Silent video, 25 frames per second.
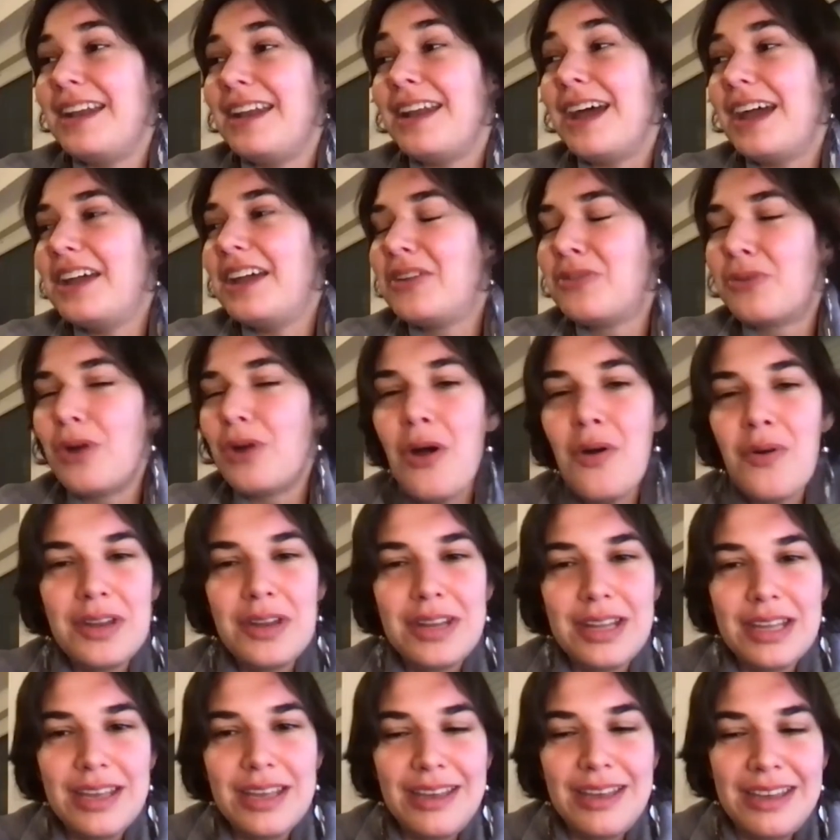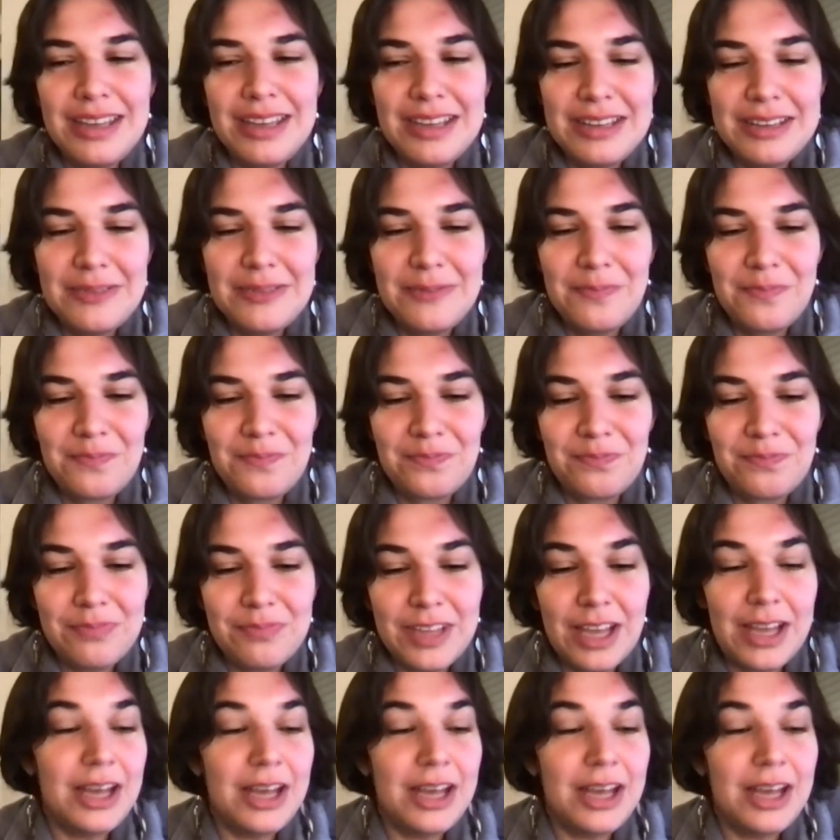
I enrolled in